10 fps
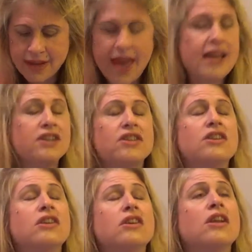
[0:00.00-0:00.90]
And
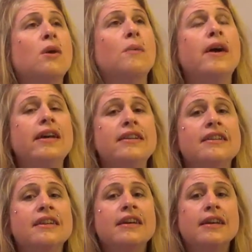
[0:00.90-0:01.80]
you know what?
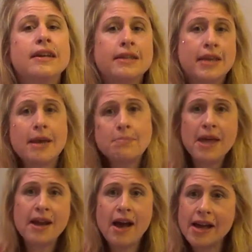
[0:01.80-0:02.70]
Keep
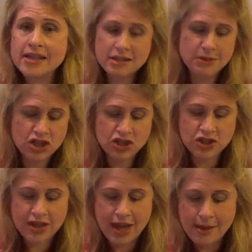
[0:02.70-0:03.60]
that high as much as
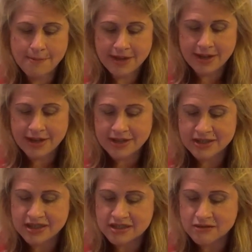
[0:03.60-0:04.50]
you can,
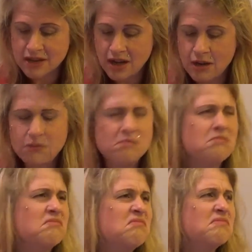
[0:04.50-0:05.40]
because, you know,
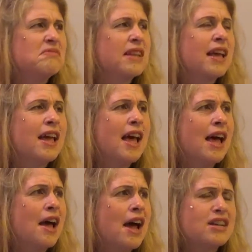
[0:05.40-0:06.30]

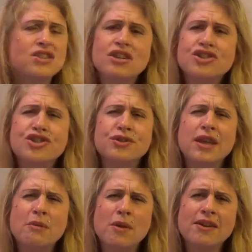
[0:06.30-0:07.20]
as long as you're doing
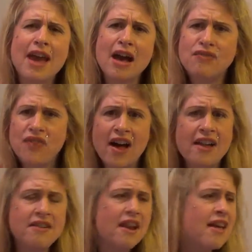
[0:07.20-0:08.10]
that run to have
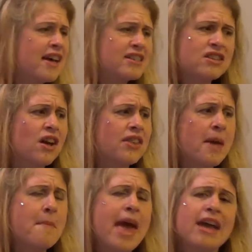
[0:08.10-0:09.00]
fun, that's all
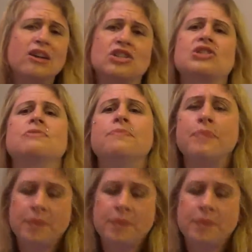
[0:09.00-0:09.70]
that matters.